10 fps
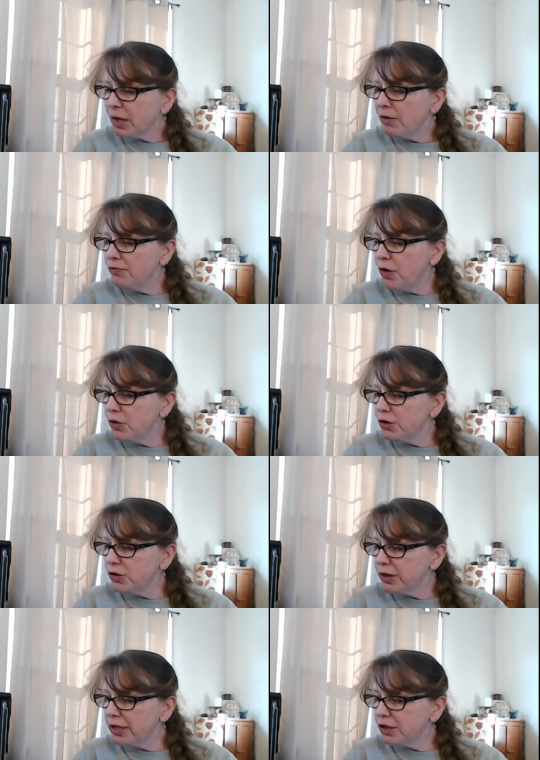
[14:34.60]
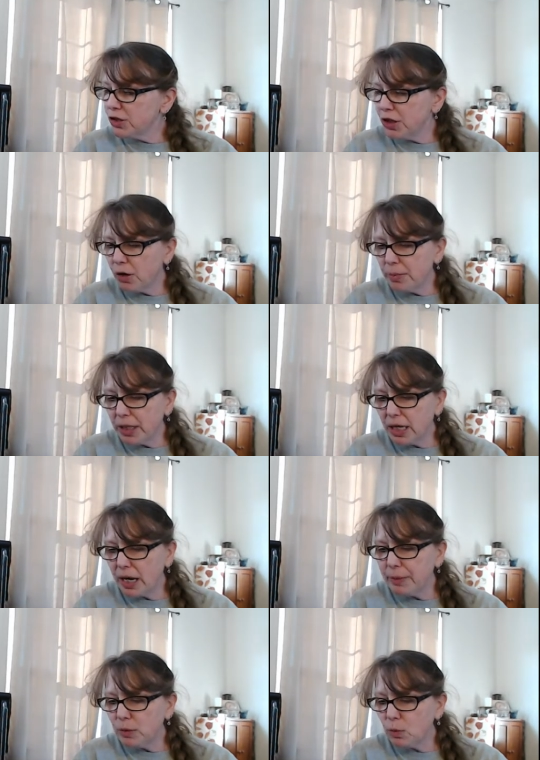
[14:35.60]
Focus your energy on
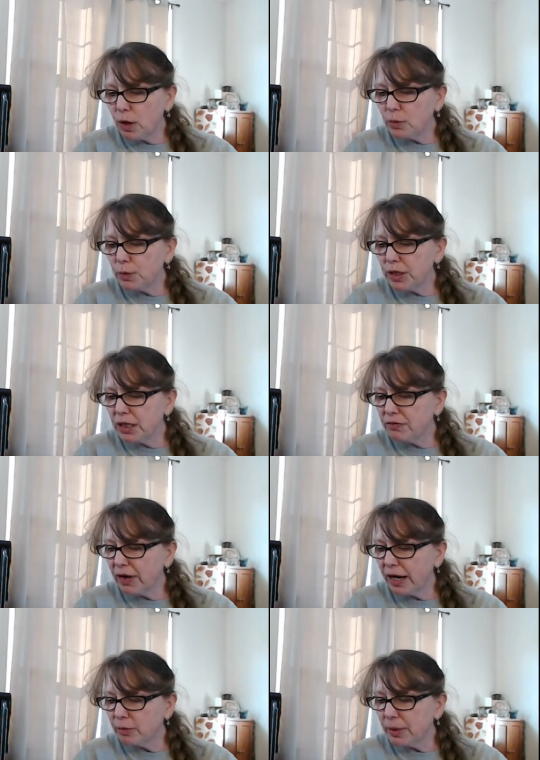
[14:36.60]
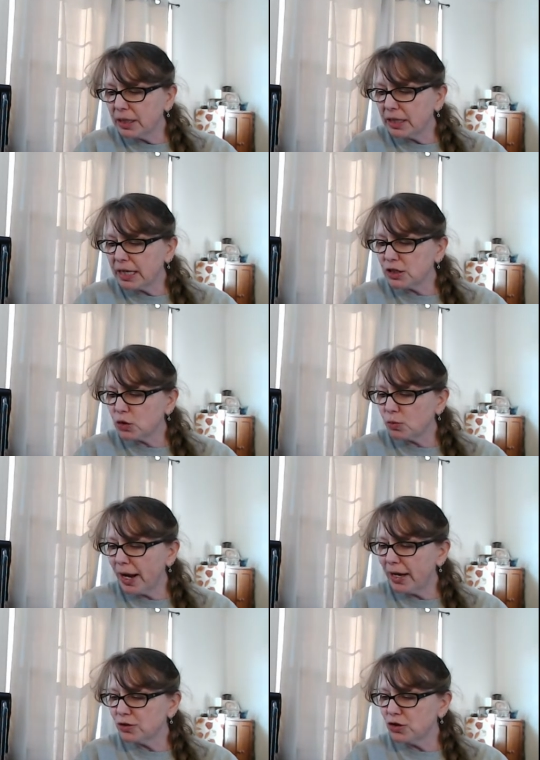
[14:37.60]
becoming one with the environment that
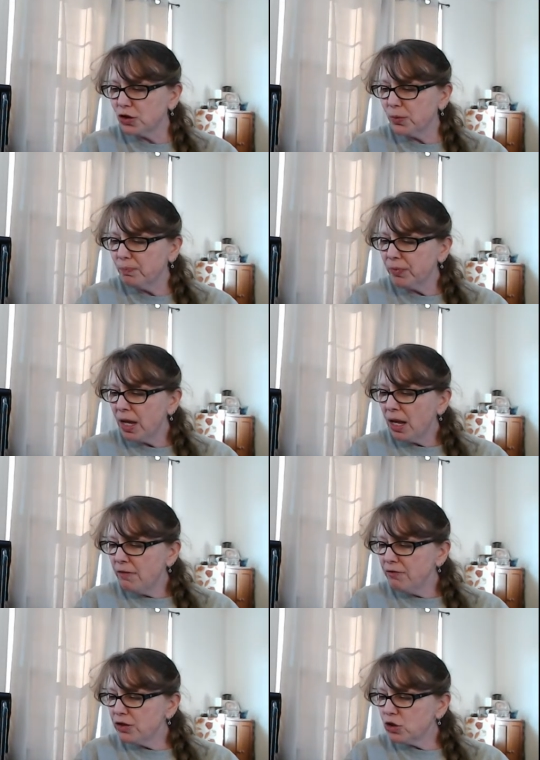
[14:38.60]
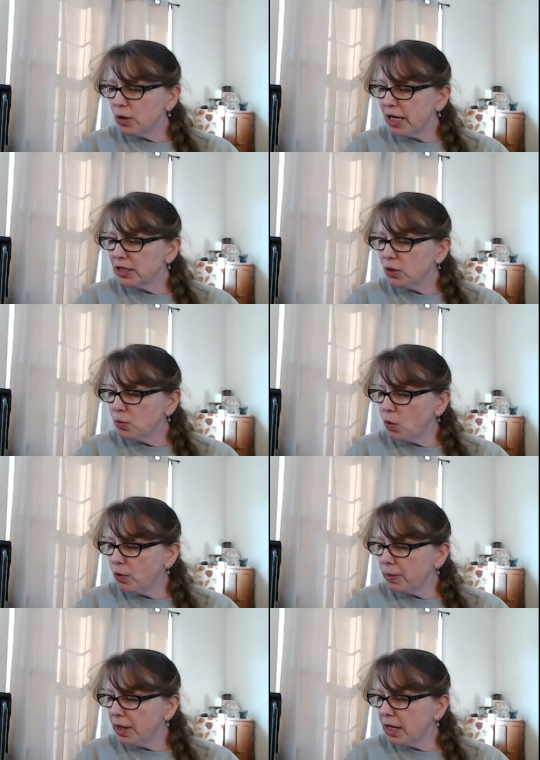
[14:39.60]
surrounds you. Visualize the
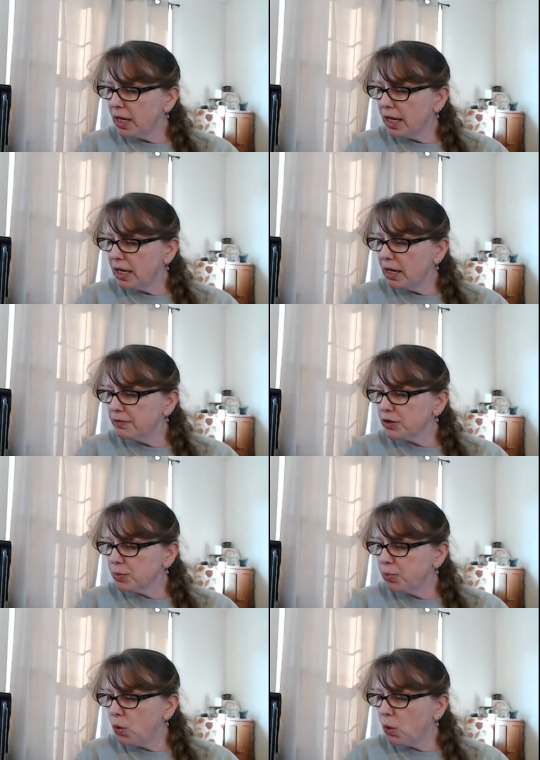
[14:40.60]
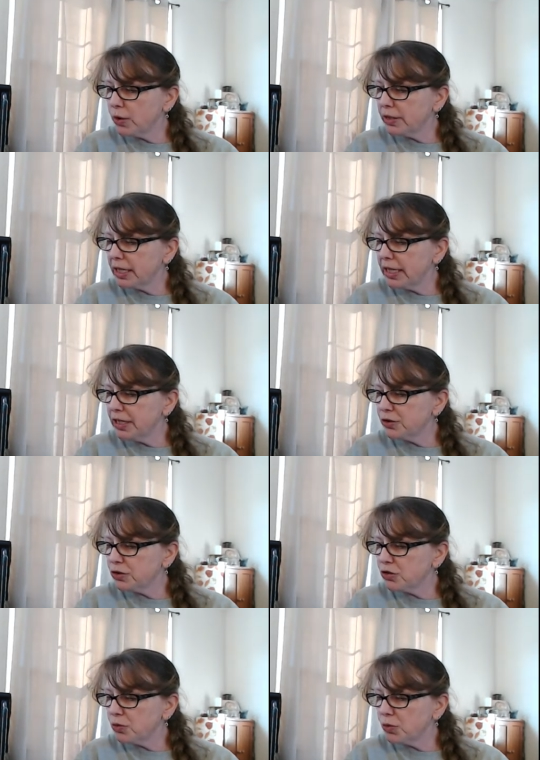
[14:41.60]
warmth of support that
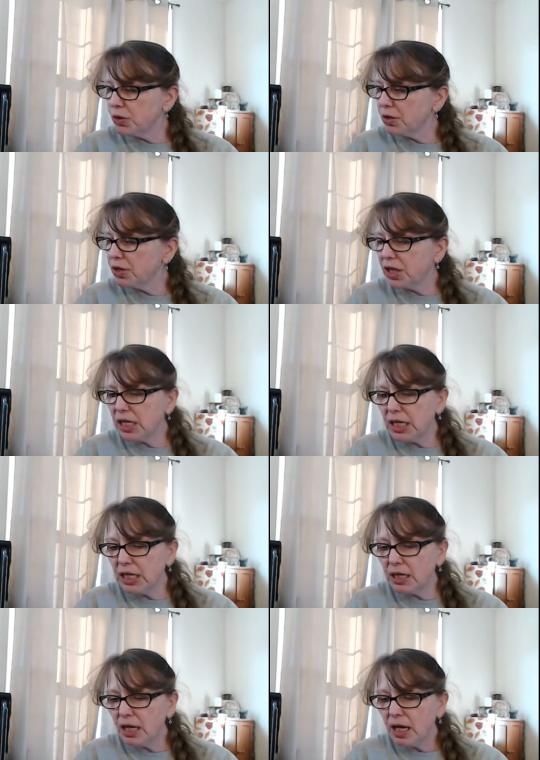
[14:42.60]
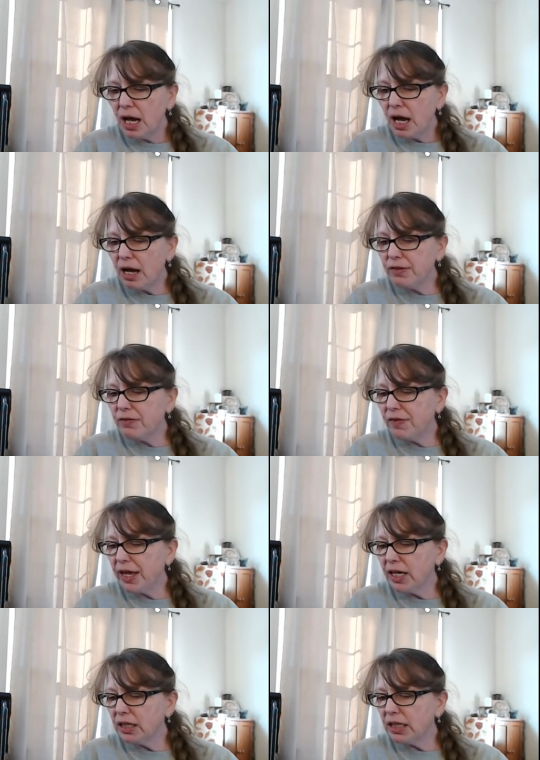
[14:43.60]
enters through the thinning of the veil.